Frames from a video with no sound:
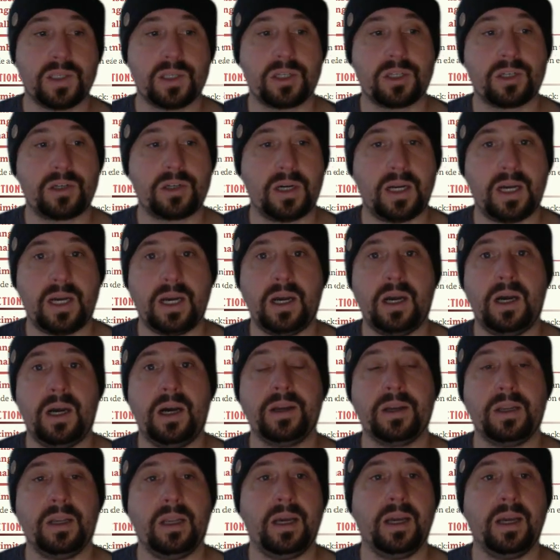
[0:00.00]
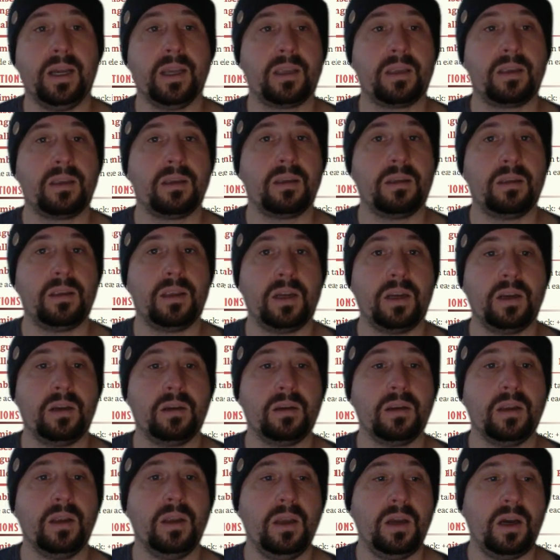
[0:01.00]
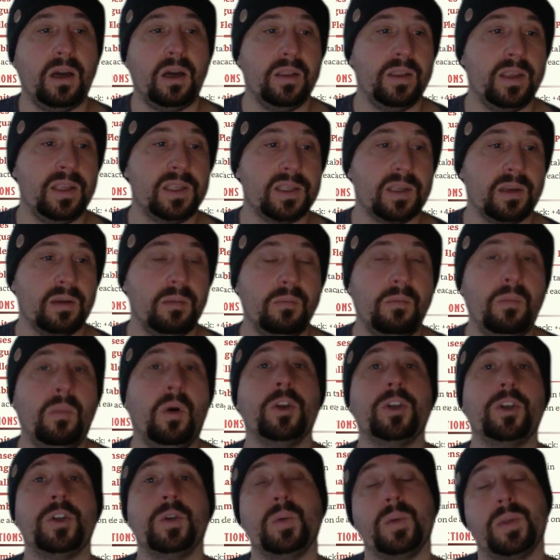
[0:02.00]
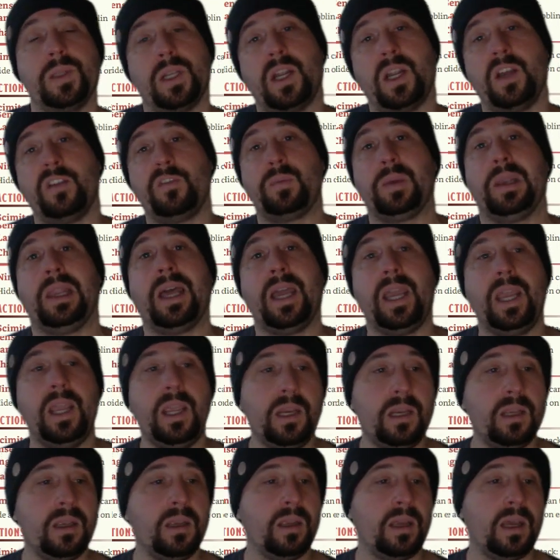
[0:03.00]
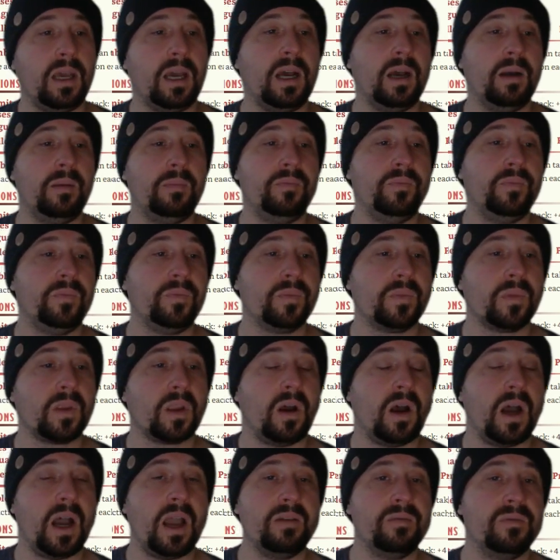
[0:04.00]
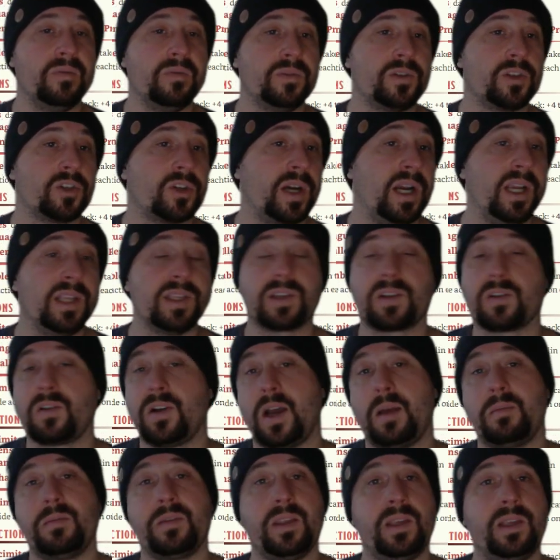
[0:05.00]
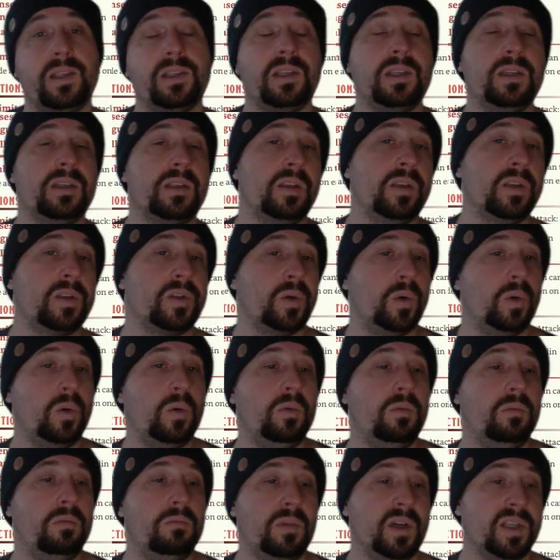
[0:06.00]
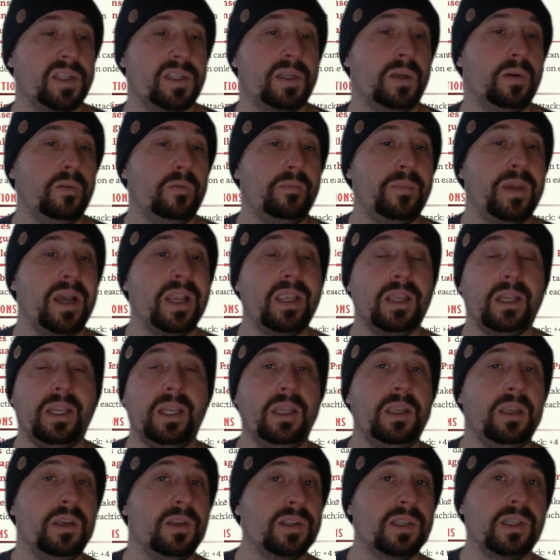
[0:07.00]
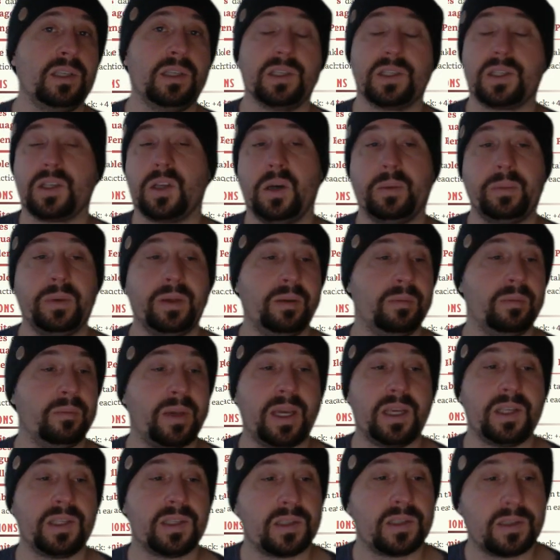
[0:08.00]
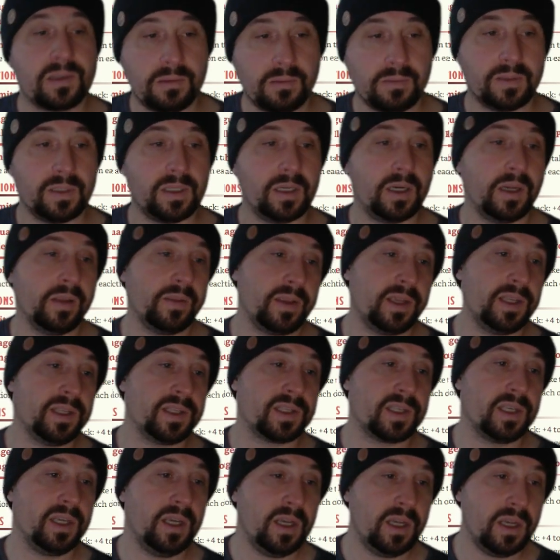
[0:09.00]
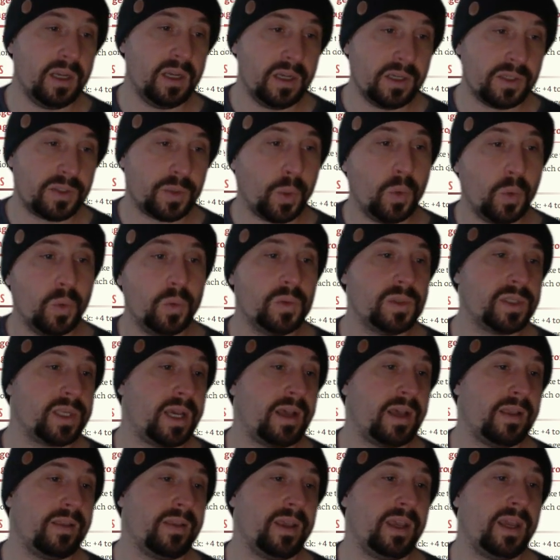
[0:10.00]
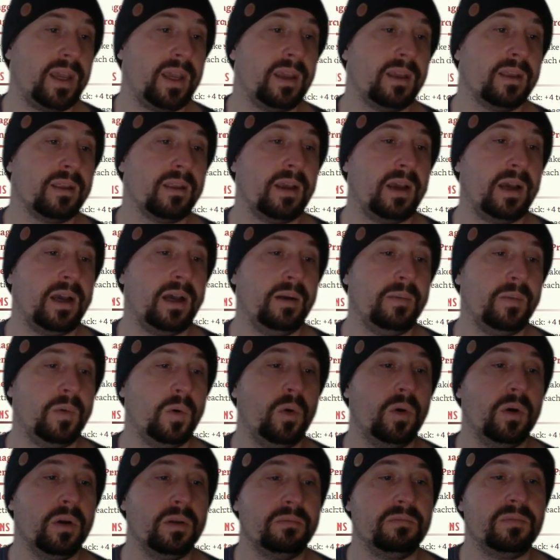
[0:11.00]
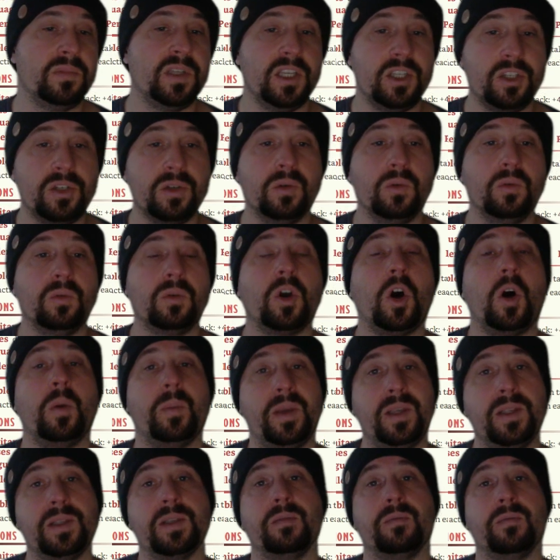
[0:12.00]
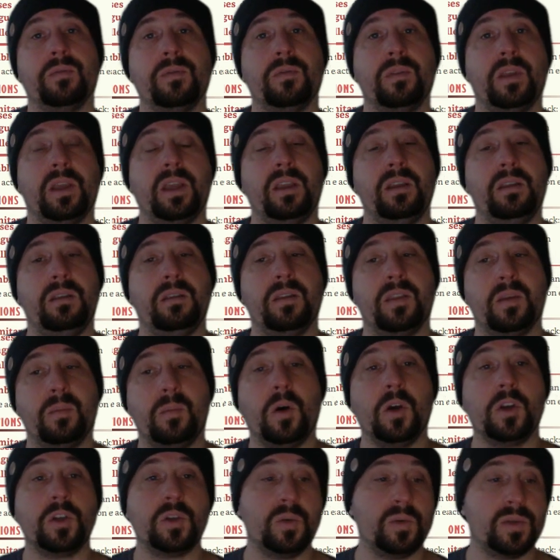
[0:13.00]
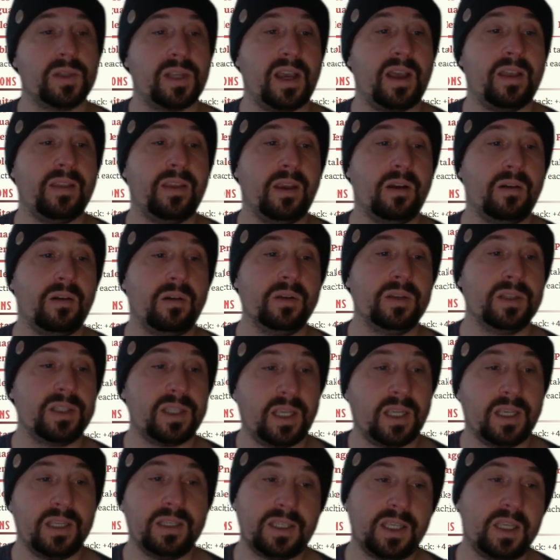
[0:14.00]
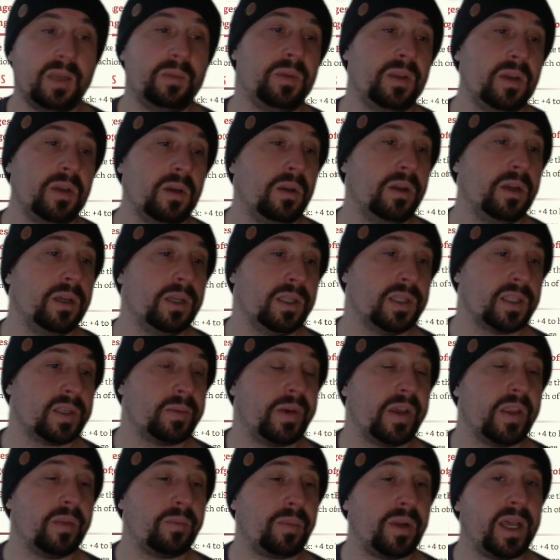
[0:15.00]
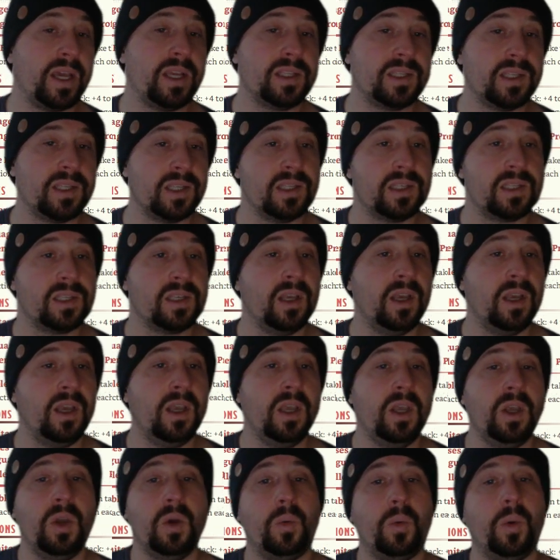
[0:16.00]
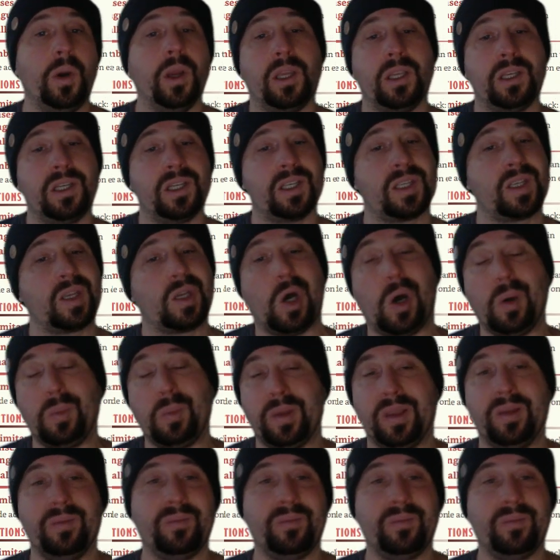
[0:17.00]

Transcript: of Strahd, like, you know, these are modules that I've played. I've transcribed these into the tool myself manually using just copy and paste, right? There's tools out there, or digital copies of the modules out there on D&D Beyond and some other places, where you can just copy